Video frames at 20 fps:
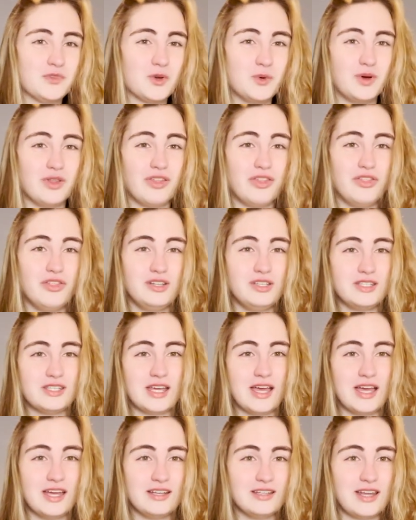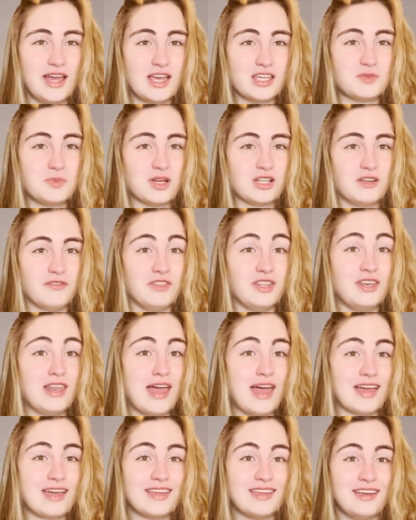with the design aspect of the neck.